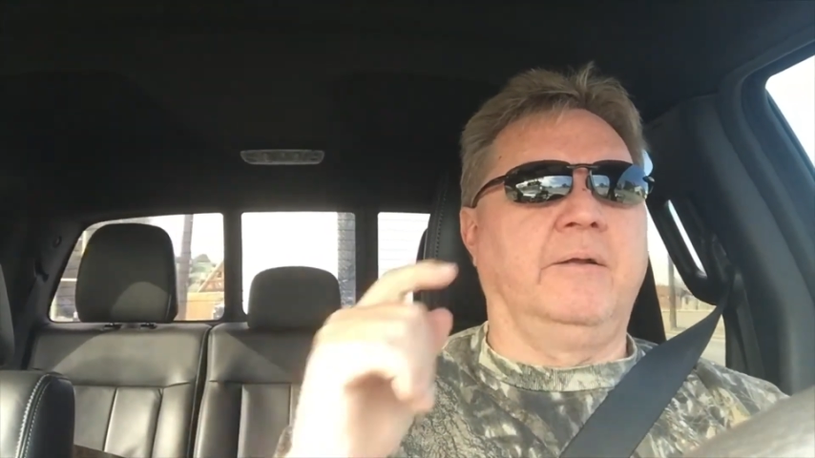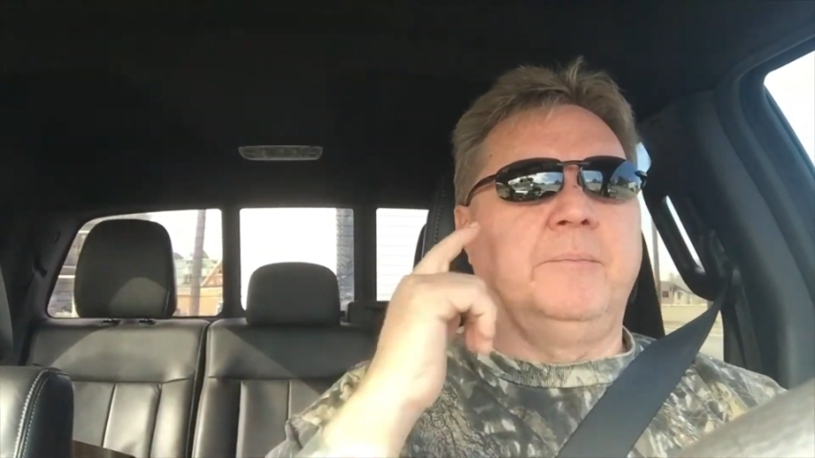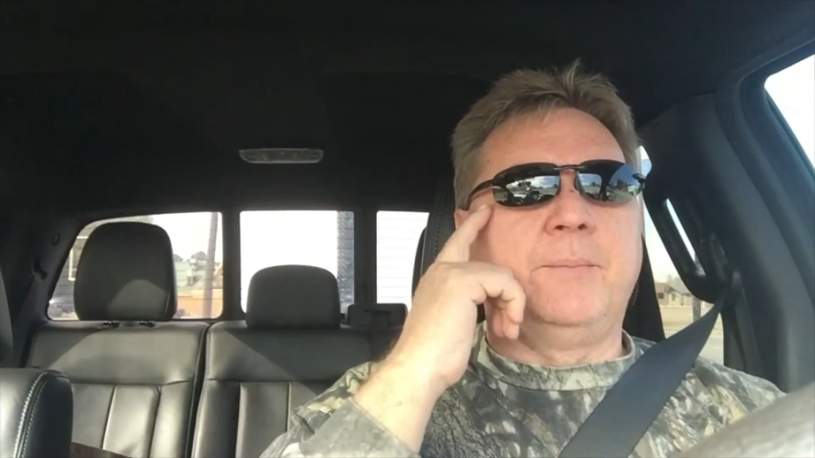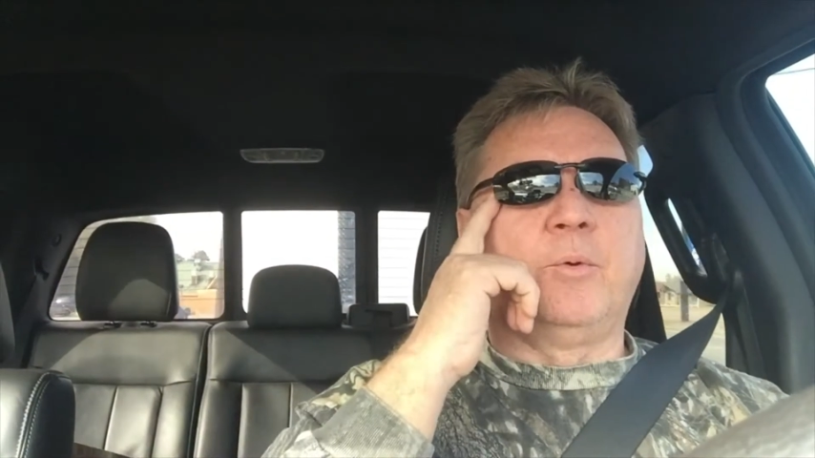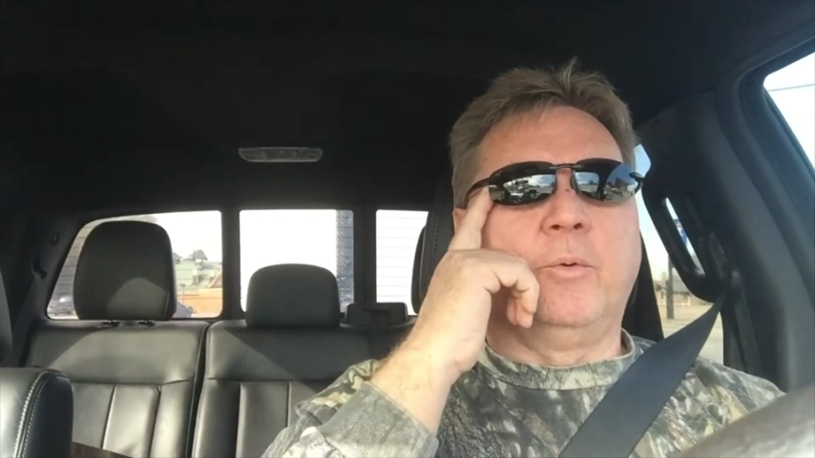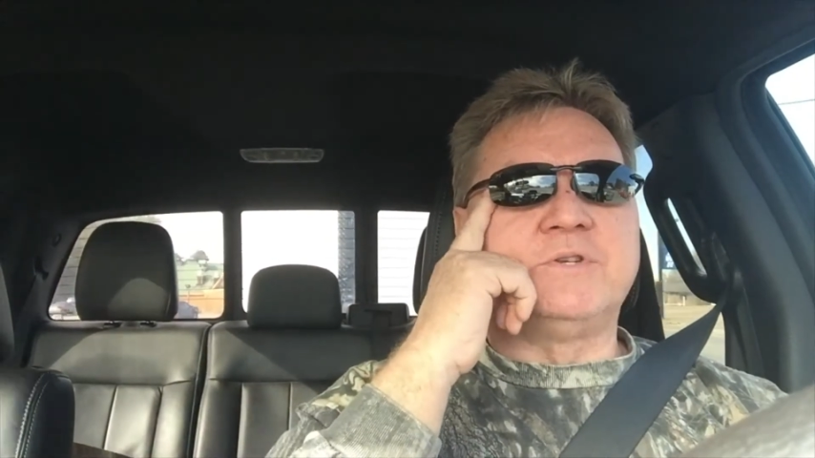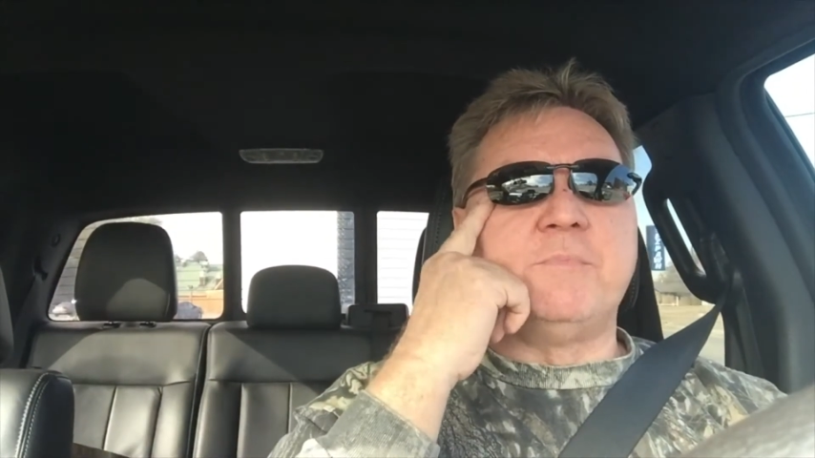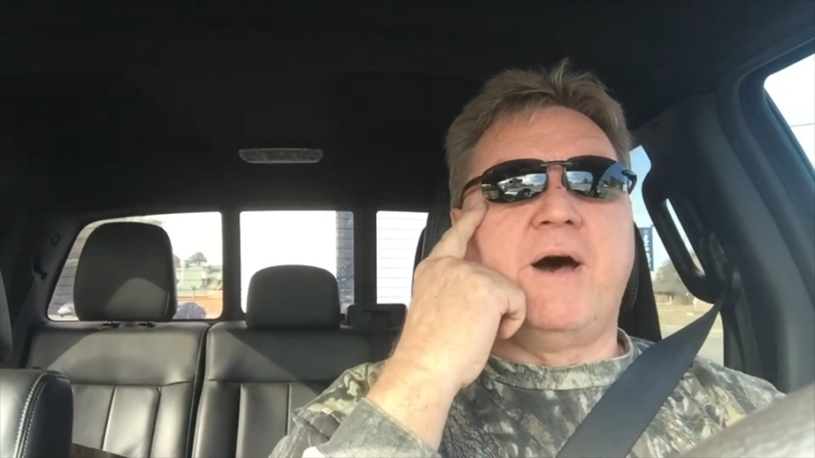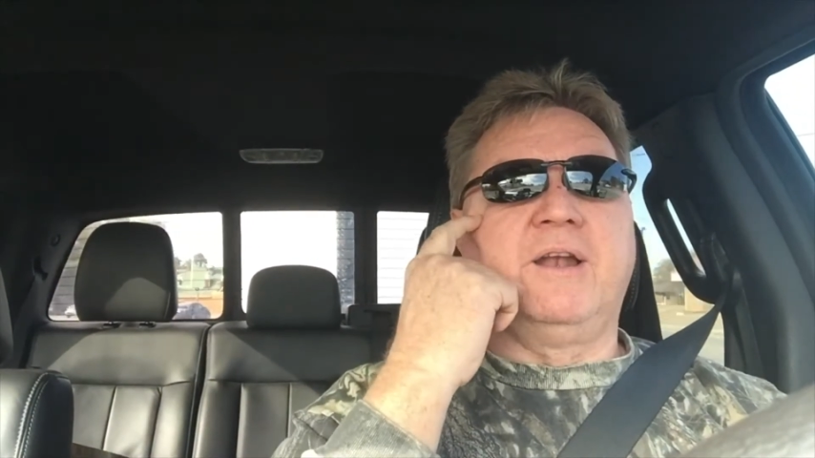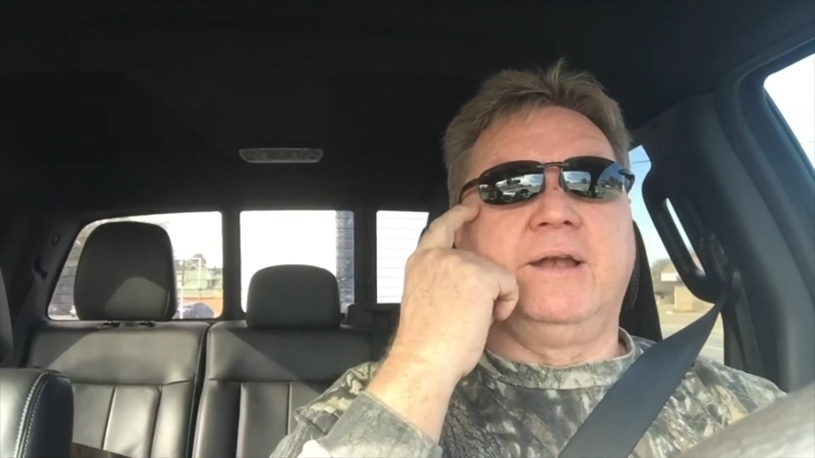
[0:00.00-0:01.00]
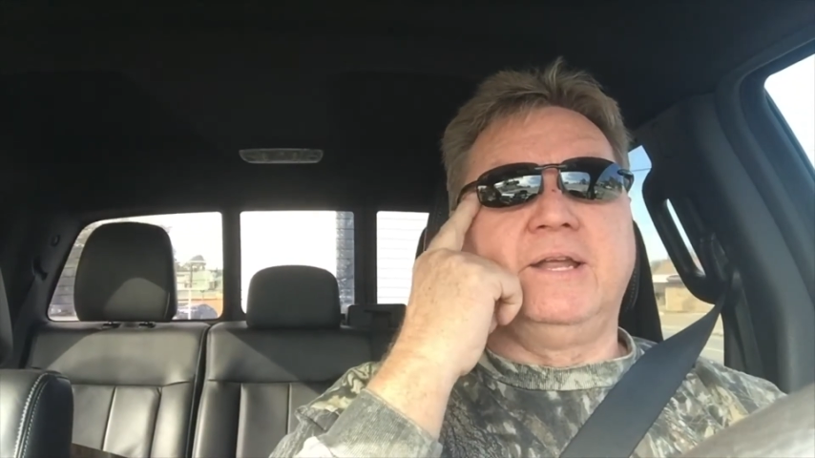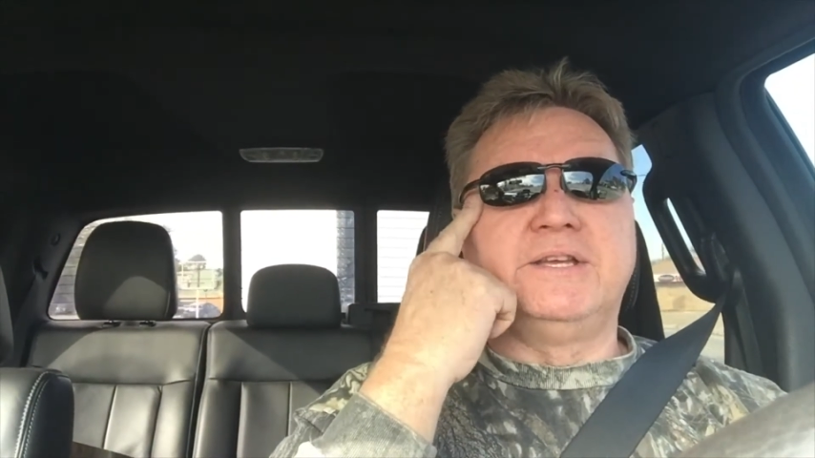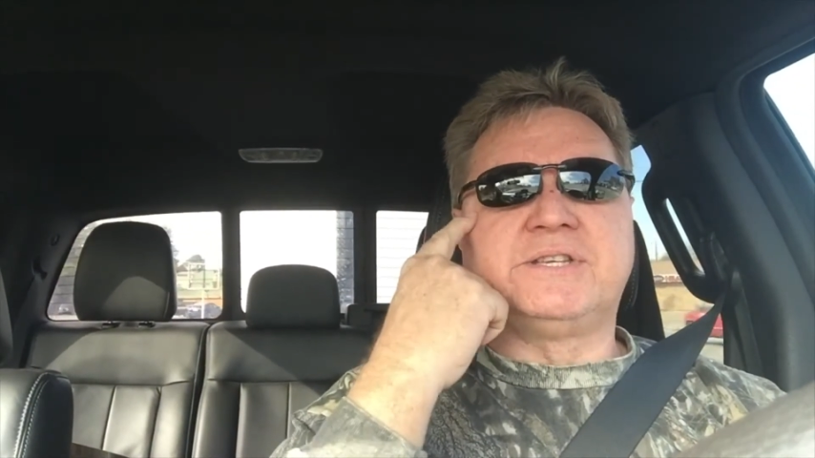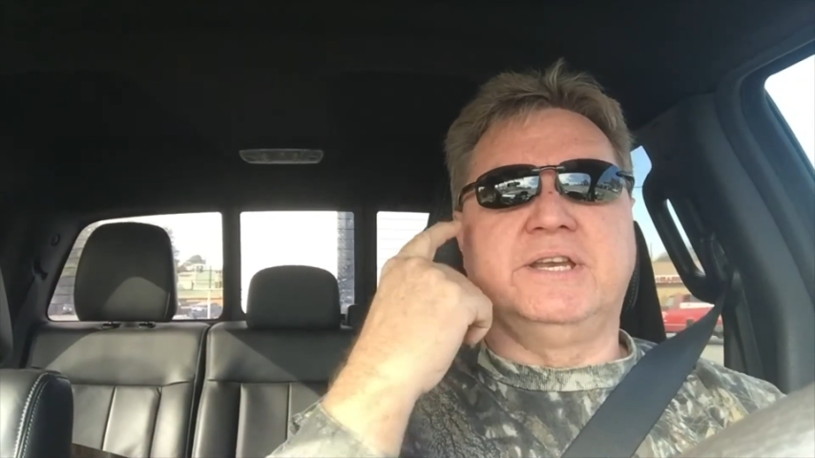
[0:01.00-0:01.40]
don't remember which model it is.